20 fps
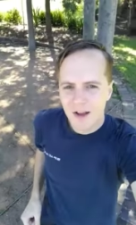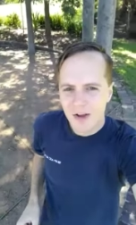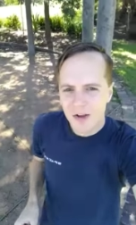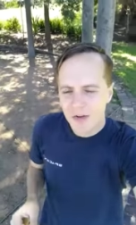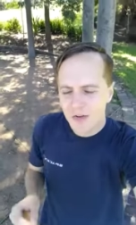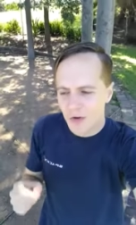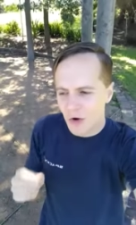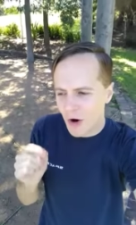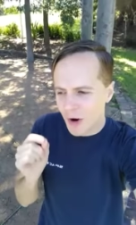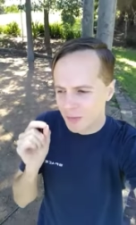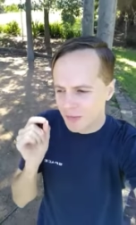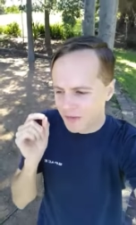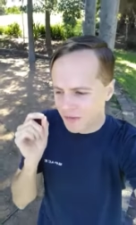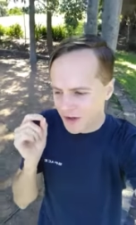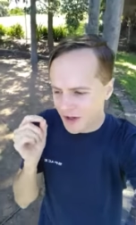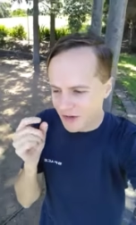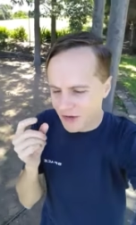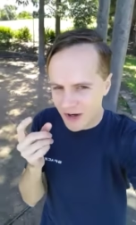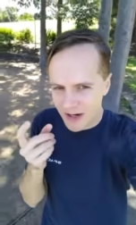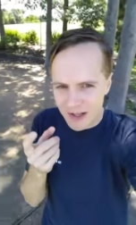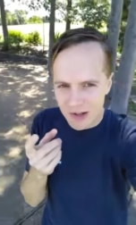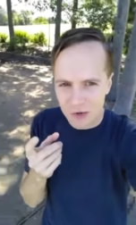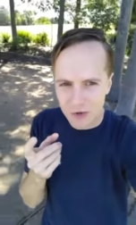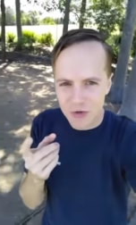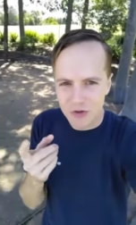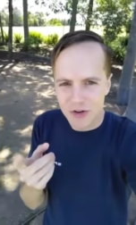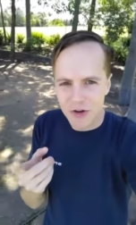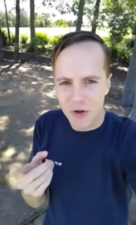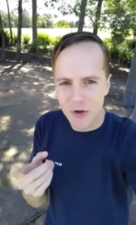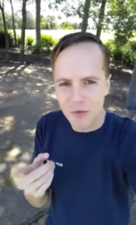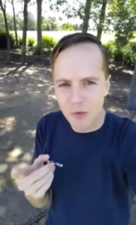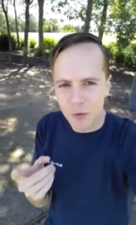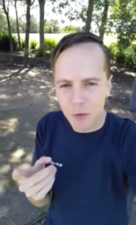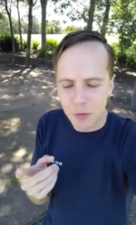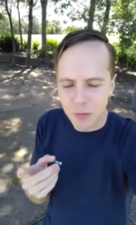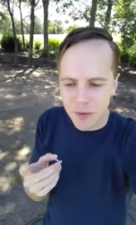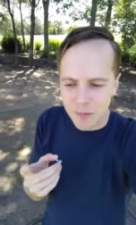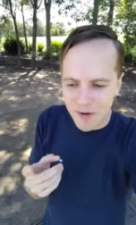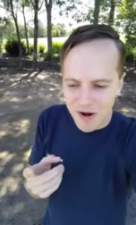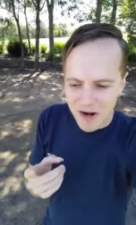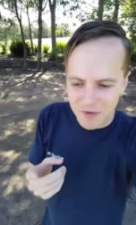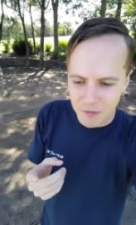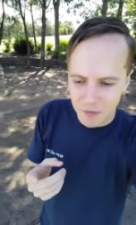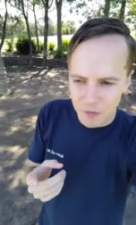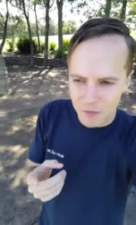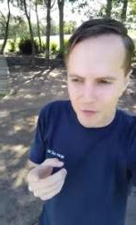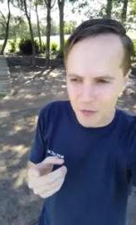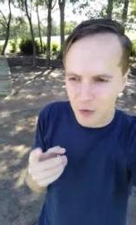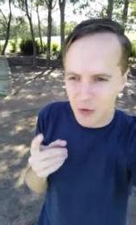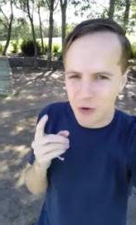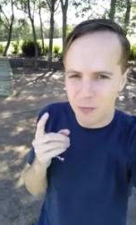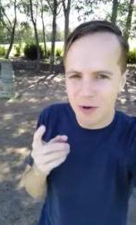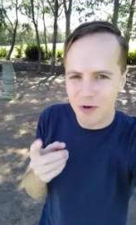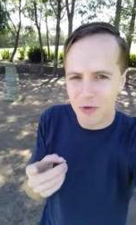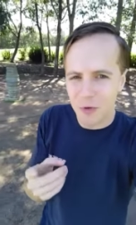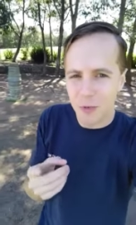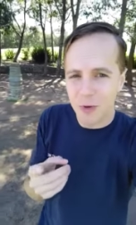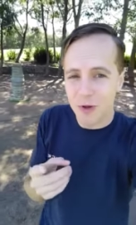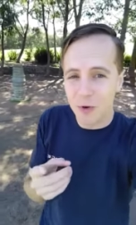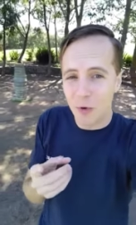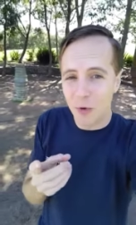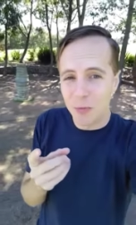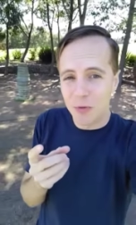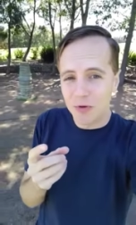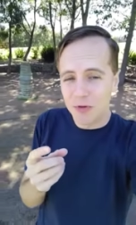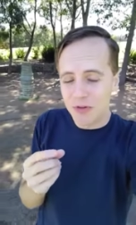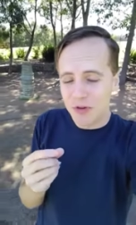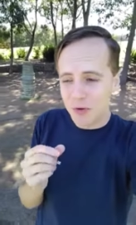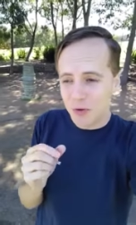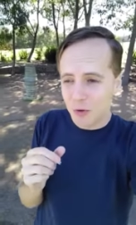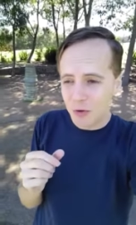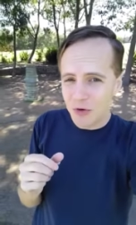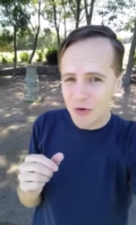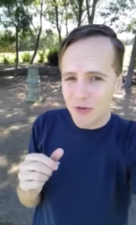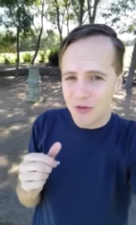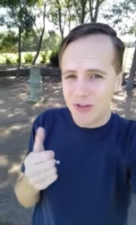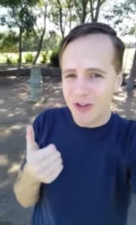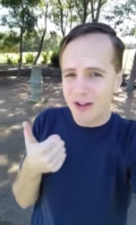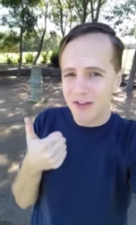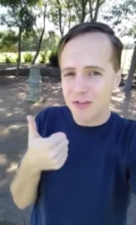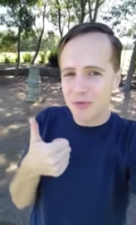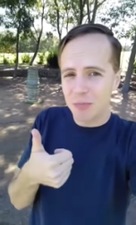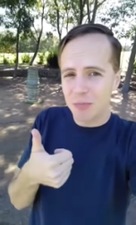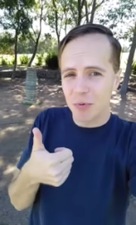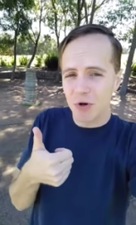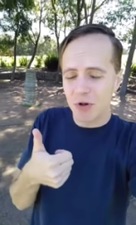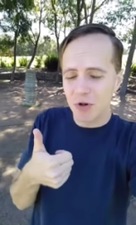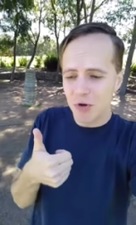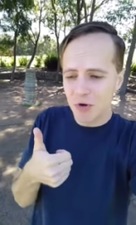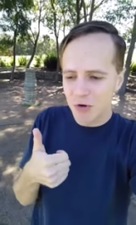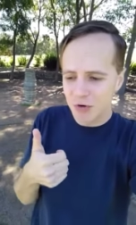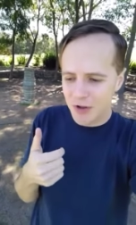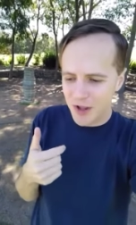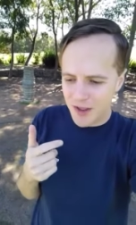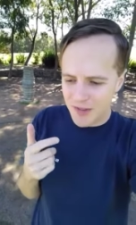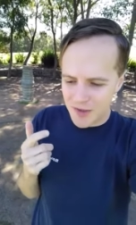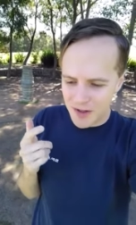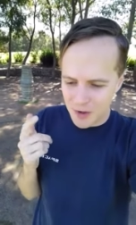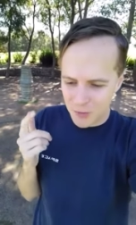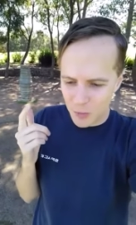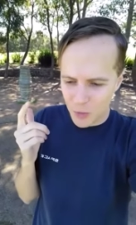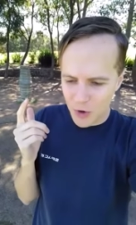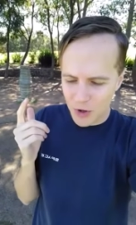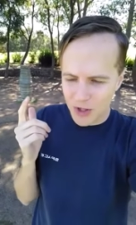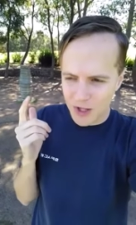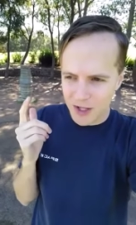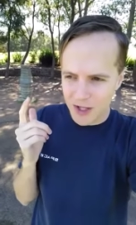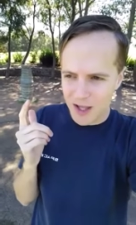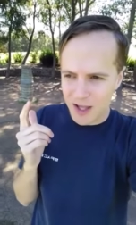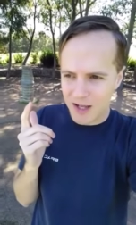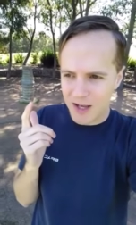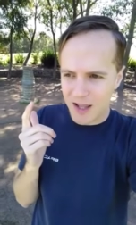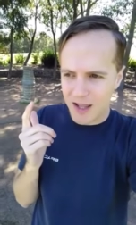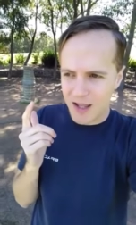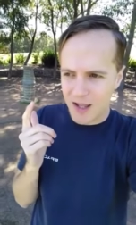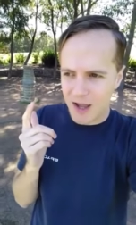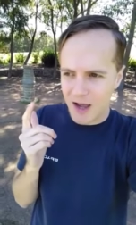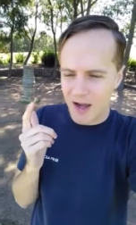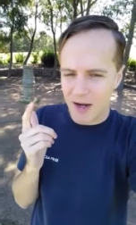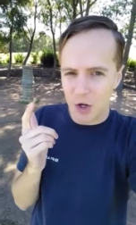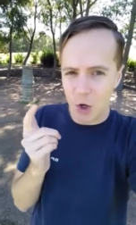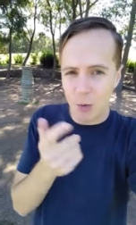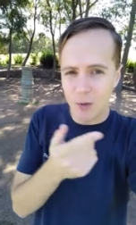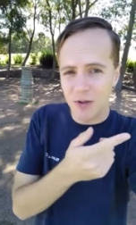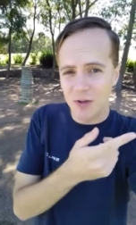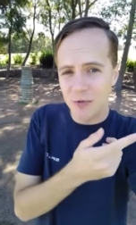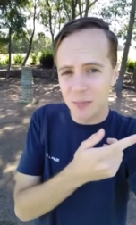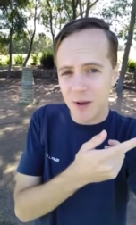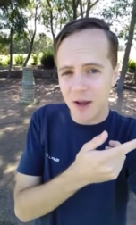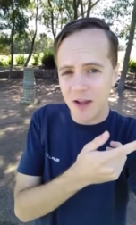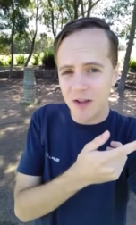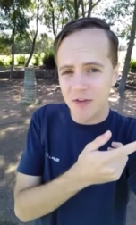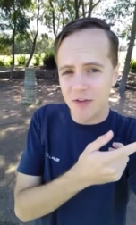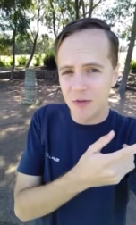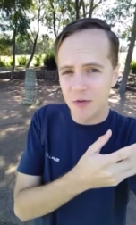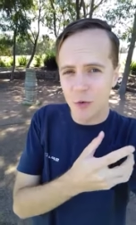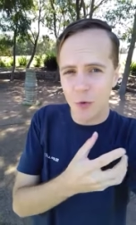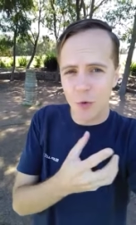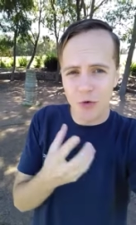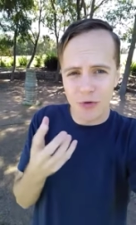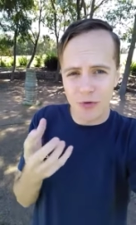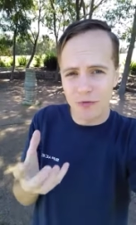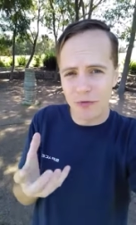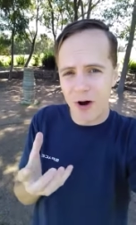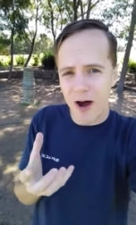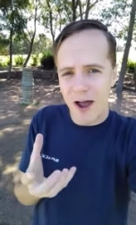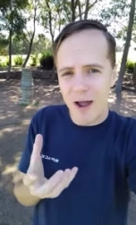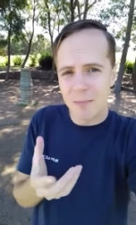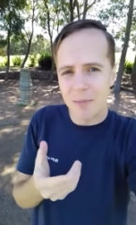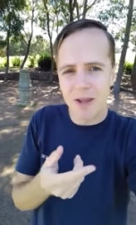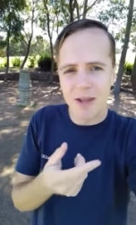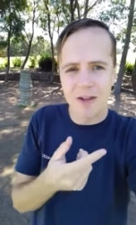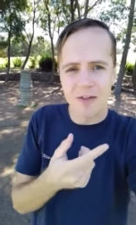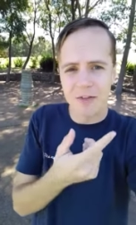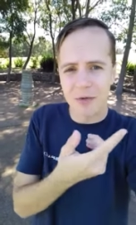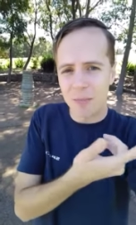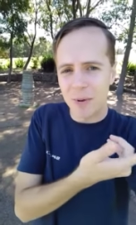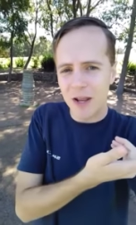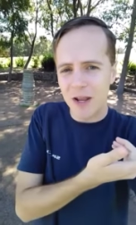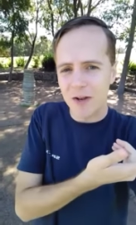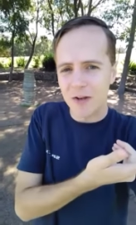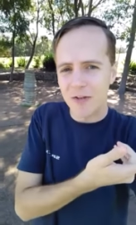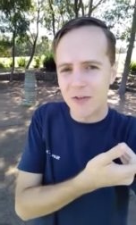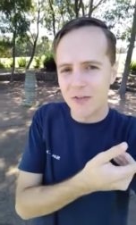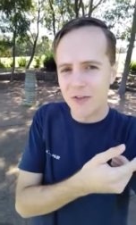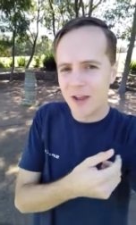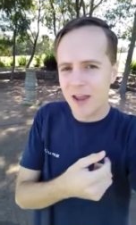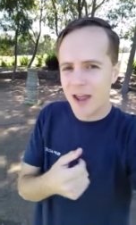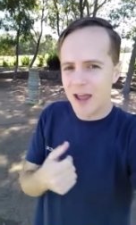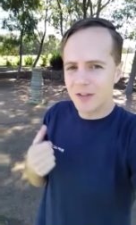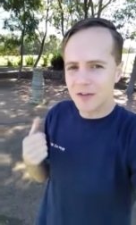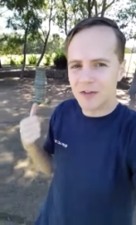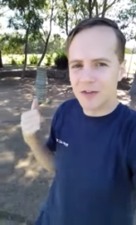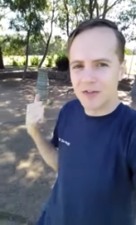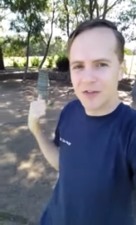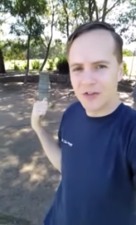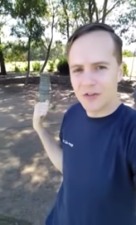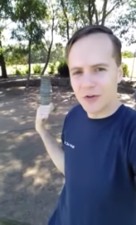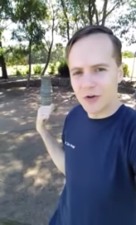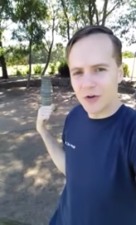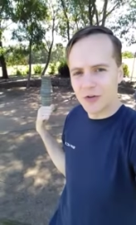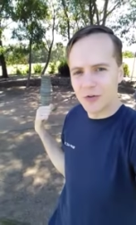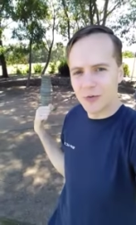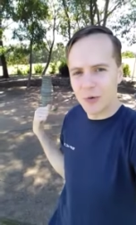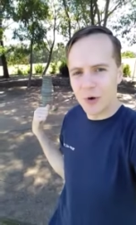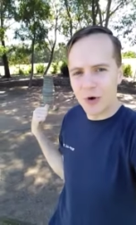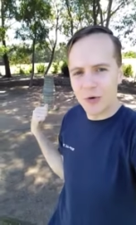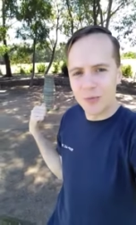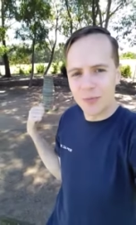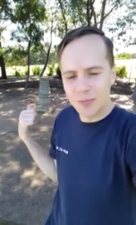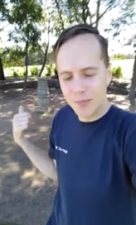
So I'm living in a tiny little shithole of a room in Marrickville for 200 bucks a week, all bills included. So that's pretty good. And then I'm working in a uh, co-working space that's awesome vibe in St Peters, and this is just across the road.